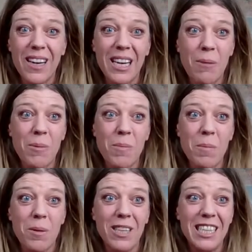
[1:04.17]
a couple
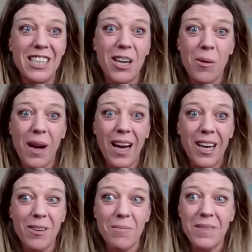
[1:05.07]
people to show
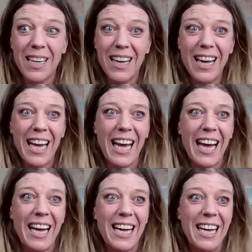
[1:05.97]
up.
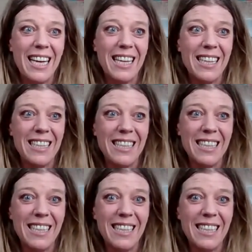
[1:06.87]
And